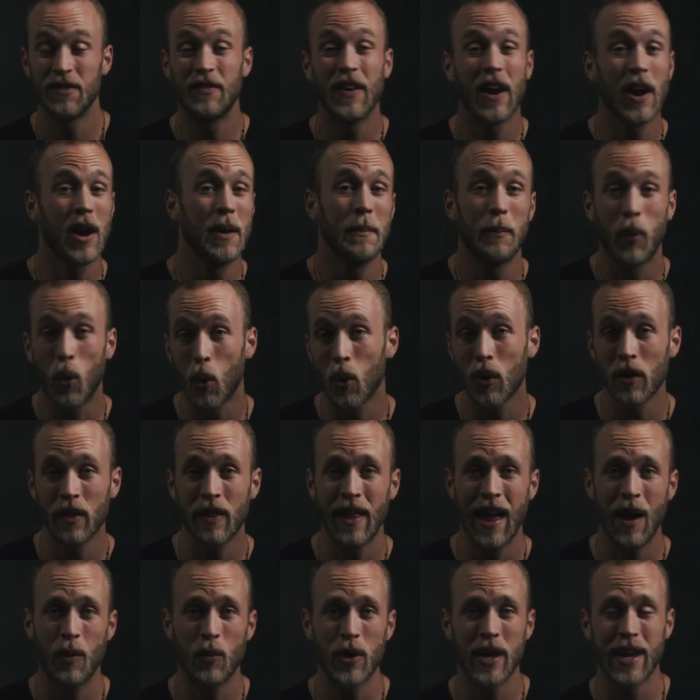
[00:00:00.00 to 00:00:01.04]
It's very important
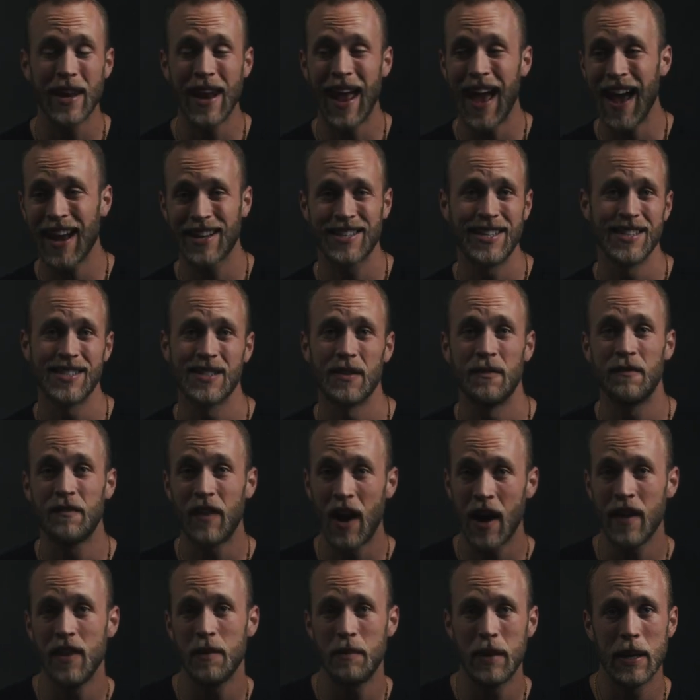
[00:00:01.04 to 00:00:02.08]
that we can access and
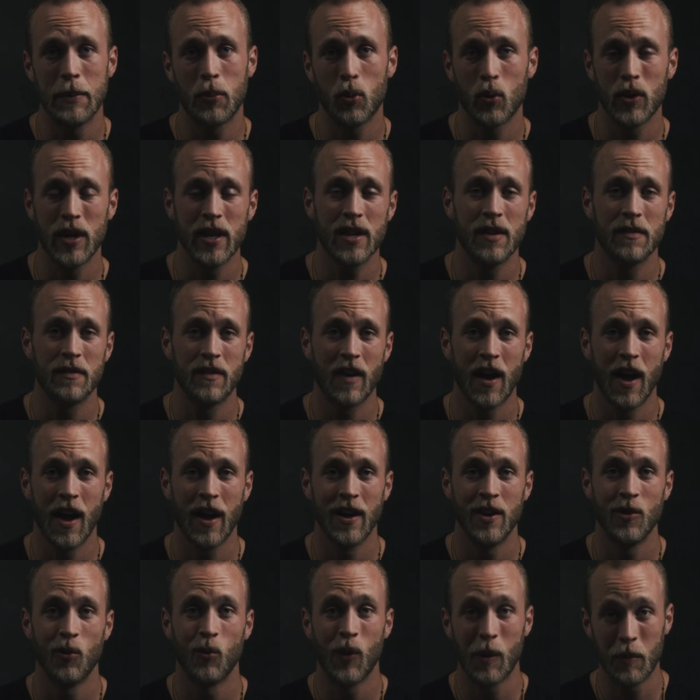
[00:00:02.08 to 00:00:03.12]
find the people we need to
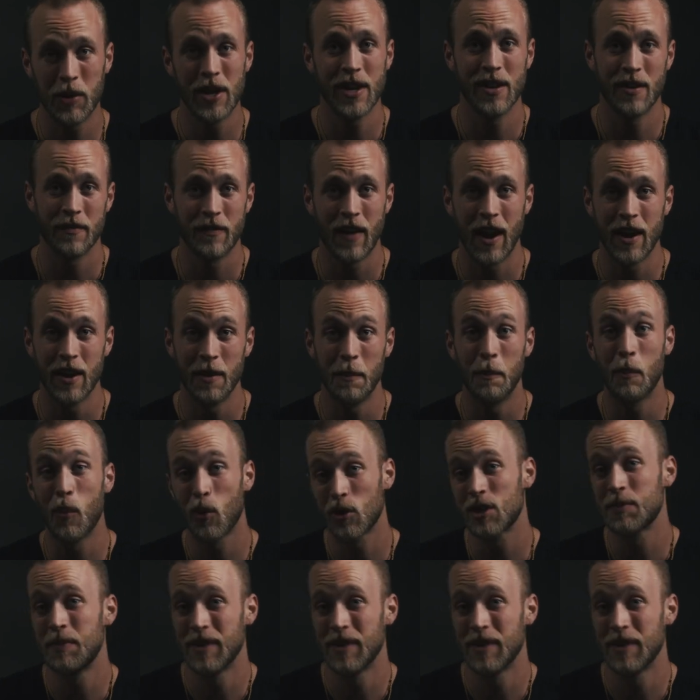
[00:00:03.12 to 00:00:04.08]
find when we need to find them, more